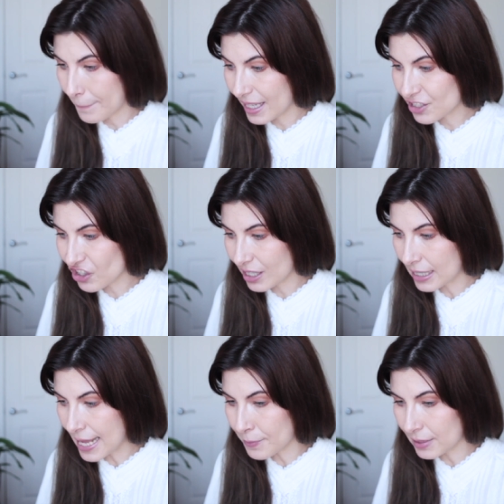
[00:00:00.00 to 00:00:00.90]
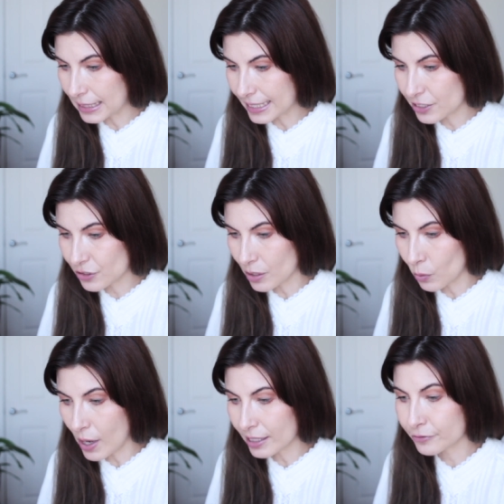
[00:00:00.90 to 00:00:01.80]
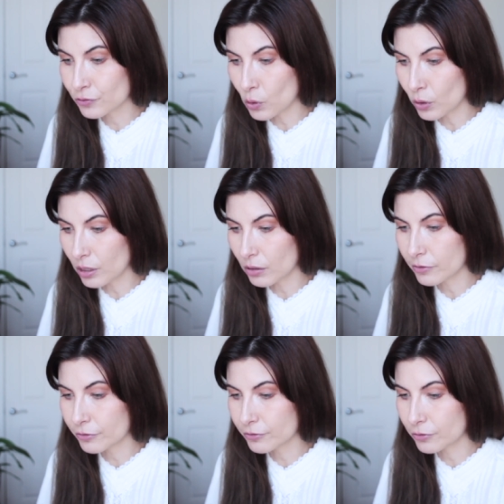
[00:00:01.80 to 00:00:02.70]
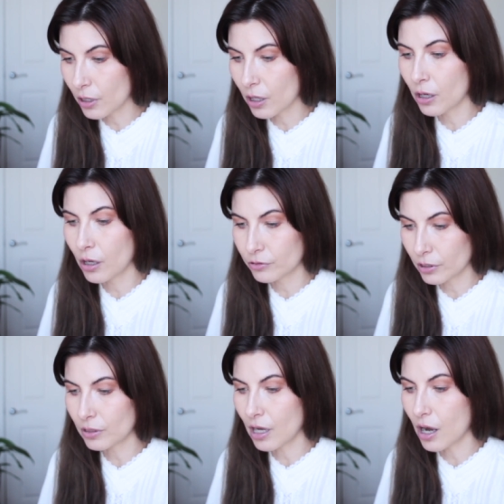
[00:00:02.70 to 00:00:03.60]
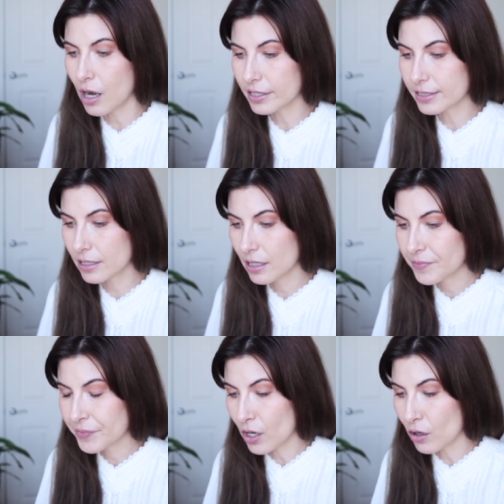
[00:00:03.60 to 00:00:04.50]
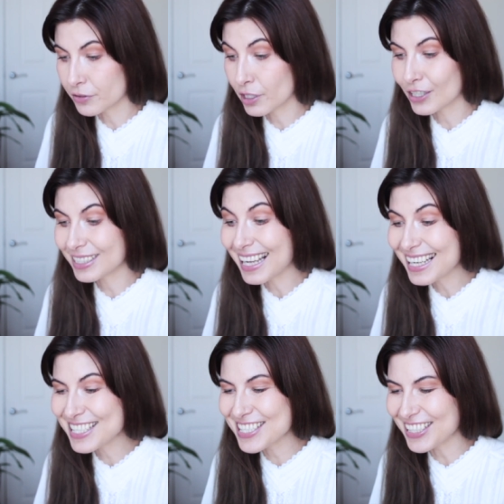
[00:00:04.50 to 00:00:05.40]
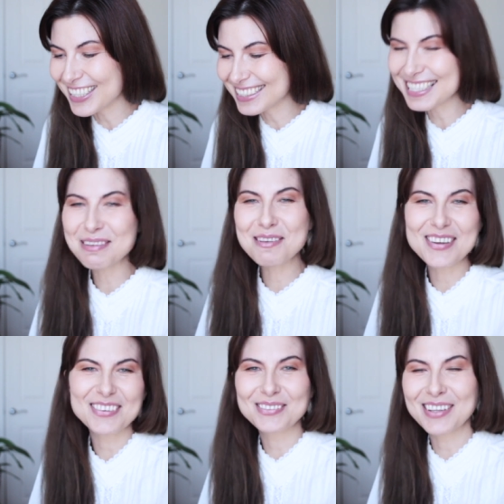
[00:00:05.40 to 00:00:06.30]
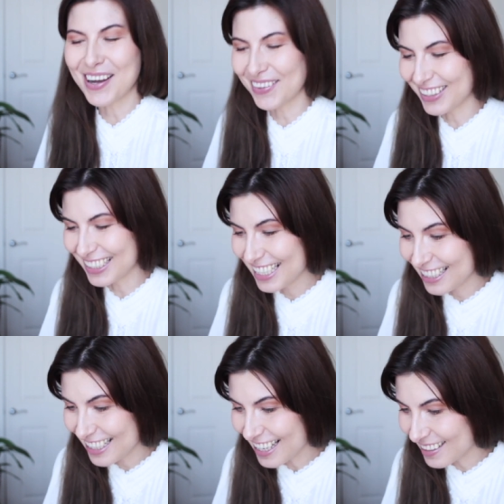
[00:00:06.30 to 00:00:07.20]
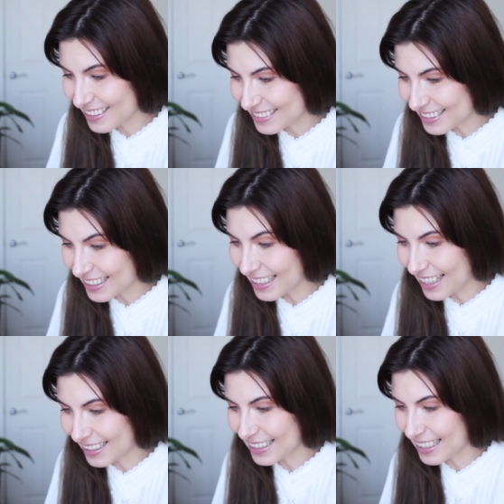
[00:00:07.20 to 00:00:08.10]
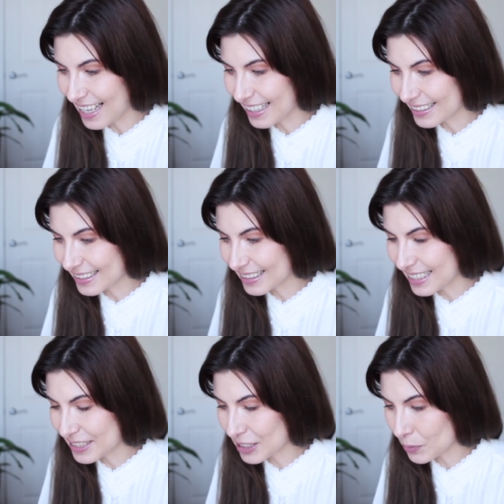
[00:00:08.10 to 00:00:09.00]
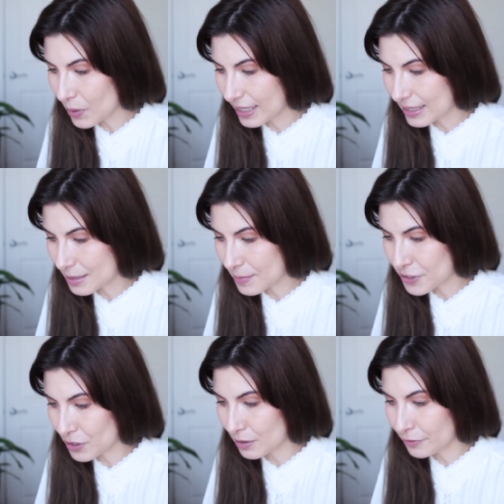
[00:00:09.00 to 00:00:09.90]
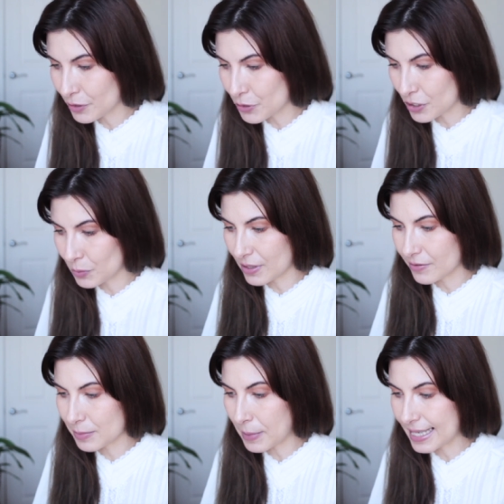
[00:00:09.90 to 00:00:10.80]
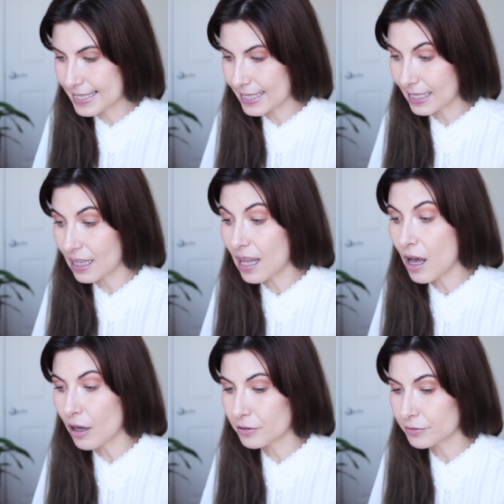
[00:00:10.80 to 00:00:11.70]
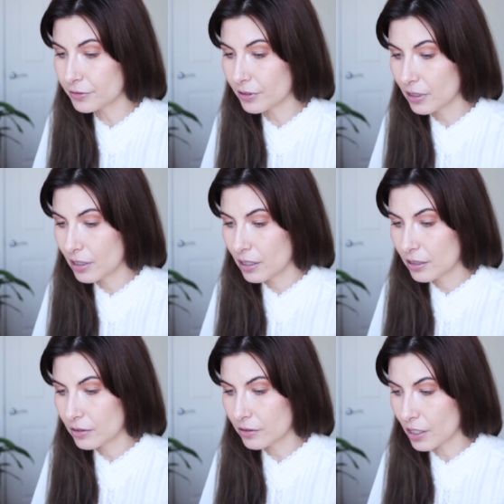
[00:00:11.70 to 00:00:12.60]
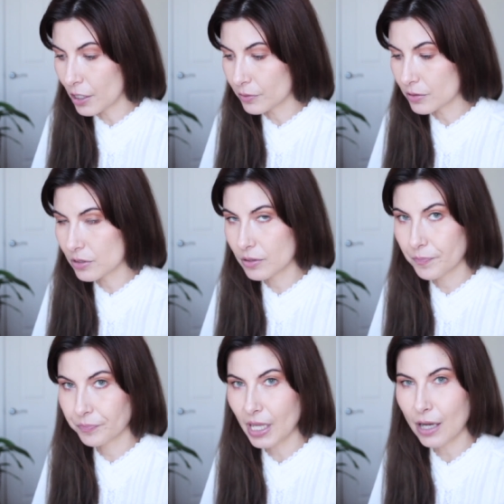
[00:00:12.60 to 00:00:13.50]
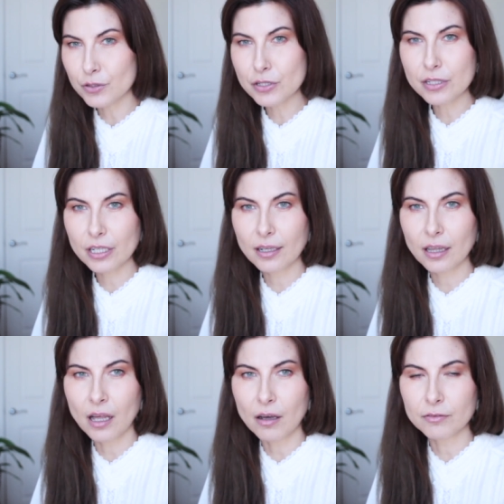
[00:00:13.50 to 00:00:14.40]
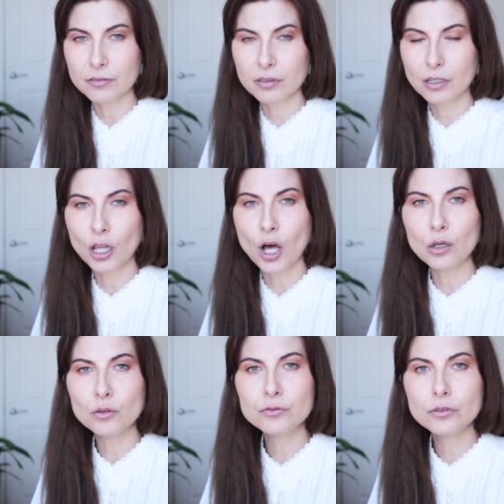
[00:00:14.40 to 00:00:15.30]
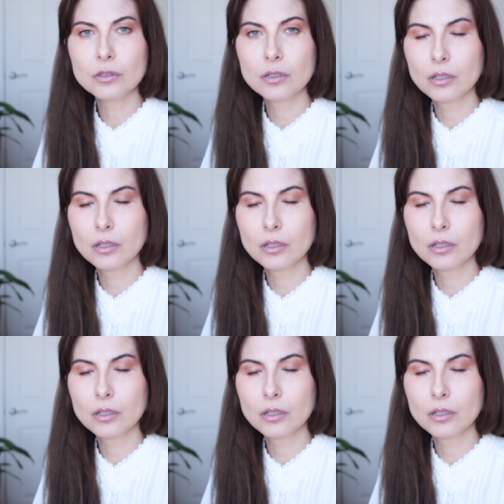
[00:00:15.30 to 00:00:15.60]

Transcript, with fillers: Peach and lemon leads to a white floral, floral heart of carnation. That's my favorite flower. And the ylang ylang intertwined this magical fusion with spicy clove notes. How do you say clove? Clove?